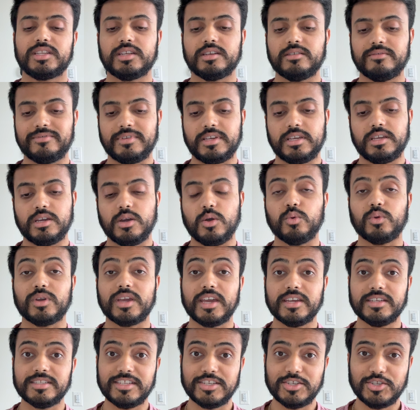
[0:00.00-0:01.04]
of a
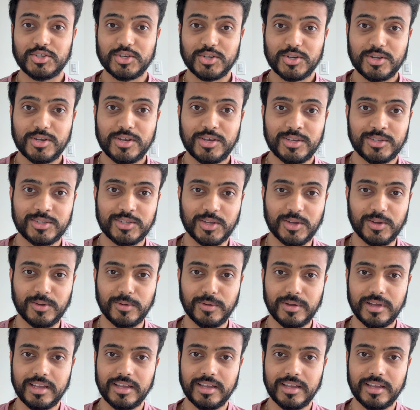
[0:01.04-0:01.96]
okay teacher. So